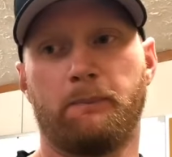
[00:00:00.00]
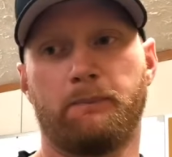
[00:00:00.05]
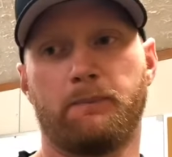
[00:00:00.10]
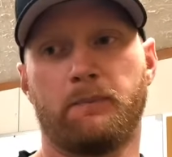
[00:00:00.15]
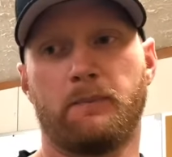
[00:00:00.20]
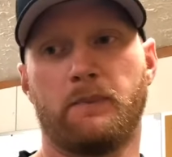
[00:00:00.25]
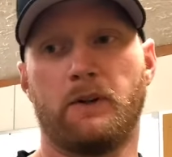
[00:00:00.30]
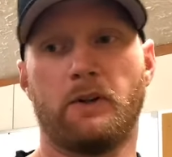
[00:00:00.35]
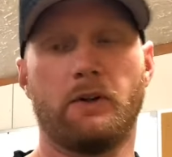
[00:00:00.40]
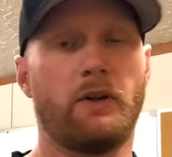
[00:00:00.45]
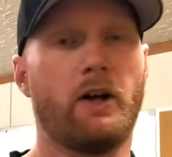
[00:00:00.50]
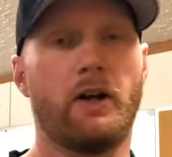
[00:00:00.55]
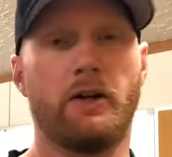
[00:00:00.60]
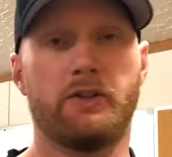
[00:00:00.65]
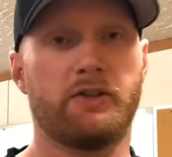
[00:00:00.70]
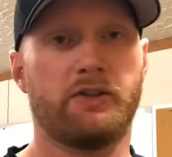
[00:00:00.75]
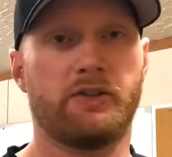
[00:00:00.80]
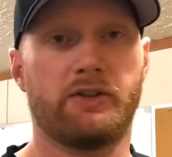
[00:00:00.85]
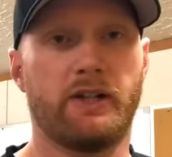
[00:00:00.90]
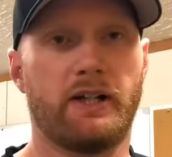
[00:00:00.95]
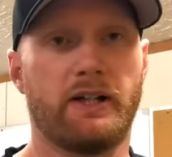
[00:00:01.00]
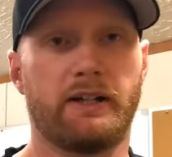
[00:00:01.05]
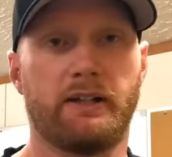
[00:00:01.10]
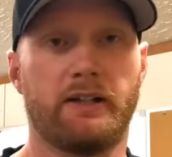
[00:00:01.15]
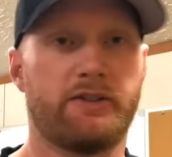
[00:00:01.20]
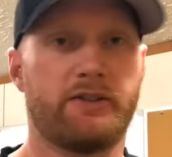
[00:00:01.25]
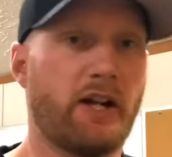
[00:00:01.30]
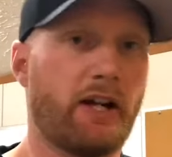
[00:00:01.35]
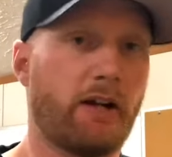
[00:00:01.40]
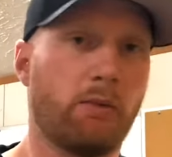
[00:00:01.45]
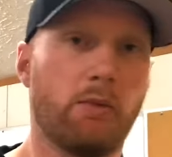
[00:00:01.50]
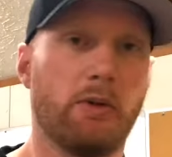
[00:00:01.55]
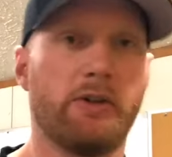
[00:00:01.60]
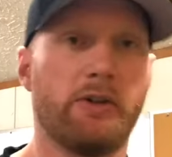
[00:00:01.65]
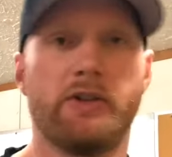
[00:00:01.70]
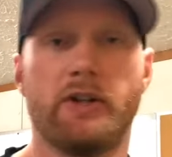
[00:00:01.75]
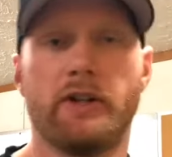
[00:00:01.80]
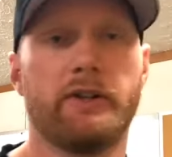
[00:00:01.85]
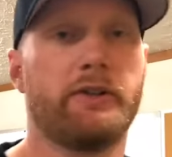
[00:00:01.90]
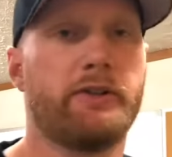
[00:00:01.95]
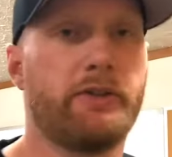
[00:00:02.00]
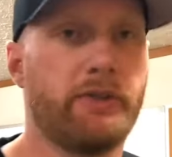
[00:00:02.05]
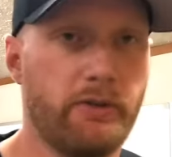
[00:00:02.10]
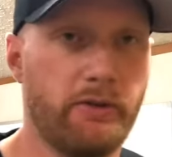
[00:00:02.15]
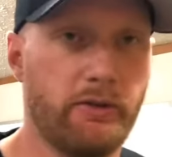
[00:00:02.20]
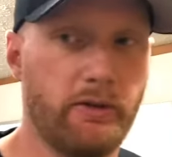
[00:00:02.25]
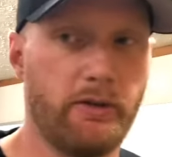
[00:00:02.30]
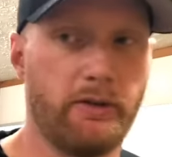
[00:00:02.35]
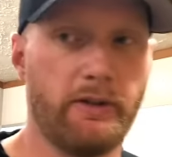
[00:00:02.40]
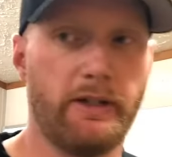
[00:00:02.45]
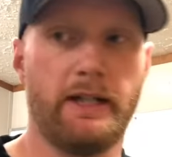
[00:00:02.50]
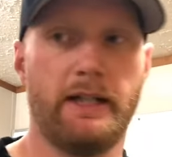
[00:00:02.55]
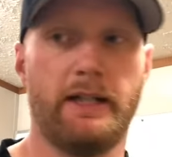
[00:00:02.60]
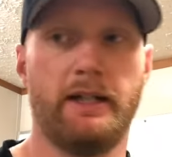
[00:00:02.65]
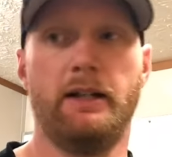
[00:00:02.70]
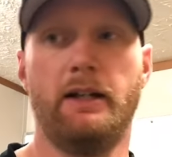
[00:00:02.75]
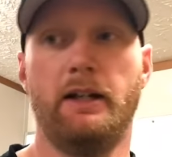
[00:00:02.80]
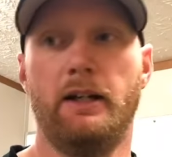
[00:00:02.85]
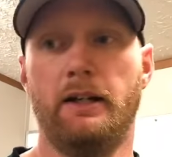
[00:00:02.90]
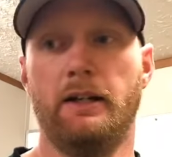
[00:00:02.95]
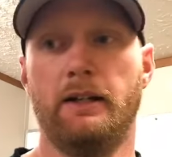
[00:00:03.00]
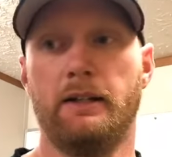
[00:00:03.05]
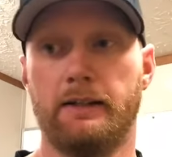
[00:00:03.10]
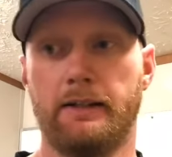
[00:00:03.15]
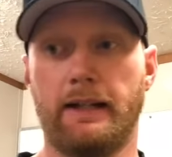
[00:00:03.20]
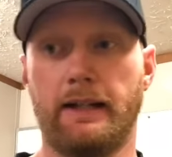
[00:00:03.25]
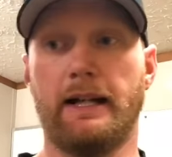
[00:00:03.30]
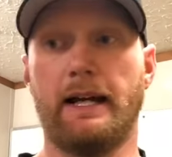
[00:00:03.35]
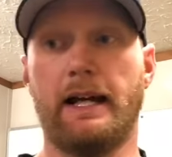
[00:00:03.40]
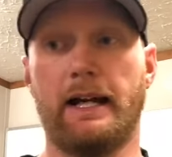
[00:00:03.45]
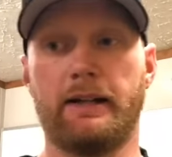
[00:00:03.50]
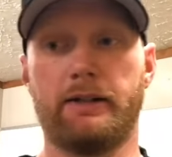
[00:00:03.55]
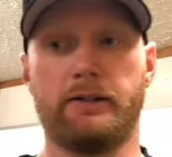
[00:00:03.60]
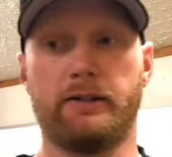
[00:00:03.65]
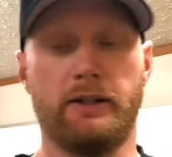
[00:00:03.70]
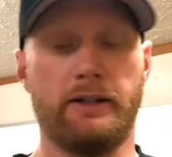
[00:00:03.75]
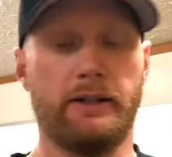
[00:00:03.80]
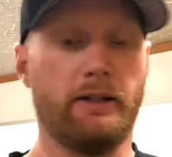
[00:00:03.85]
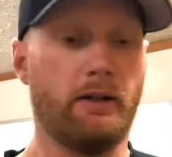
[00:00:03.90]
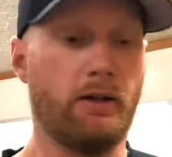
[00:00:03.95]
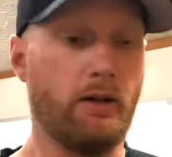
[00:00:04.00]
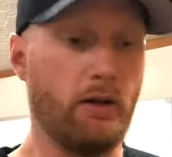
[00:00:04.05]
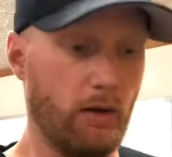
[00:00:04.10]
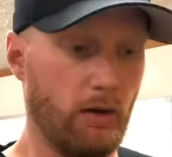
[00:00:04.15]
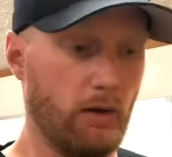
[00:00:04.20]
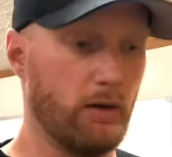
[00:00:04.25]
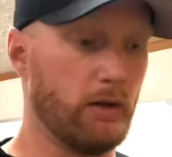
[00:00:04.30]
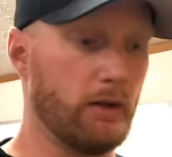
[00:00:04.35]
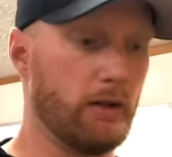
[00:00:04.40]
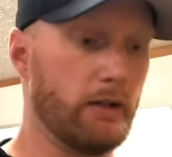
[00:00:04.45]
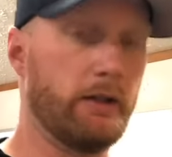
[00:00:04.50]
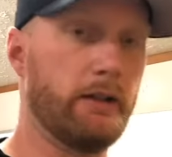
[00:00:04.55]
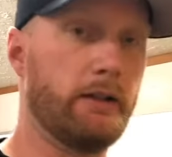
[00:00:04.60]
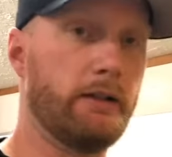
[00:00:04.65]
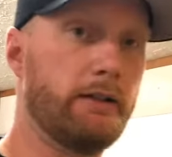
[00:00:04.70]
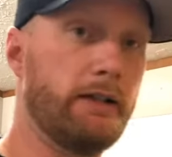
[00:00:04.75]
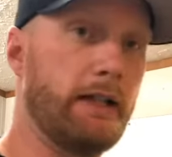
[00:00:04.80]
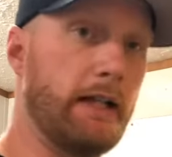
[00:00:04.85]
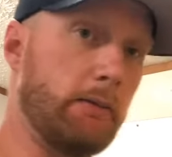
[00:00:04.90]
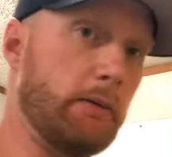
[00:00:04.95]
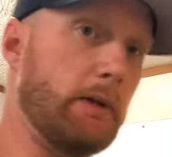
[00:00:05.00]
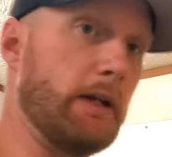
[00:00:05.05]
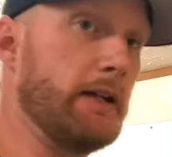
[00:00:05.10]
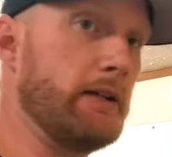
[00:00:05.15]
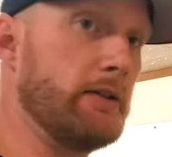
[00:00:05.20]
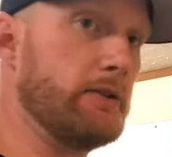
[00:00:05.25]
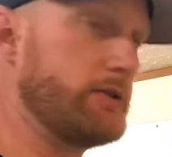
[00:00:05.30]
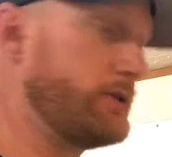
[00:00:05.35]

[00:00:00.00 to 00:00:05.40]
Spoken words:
They're not just like channel 1, channel 2 and all that. They actually are ham radios.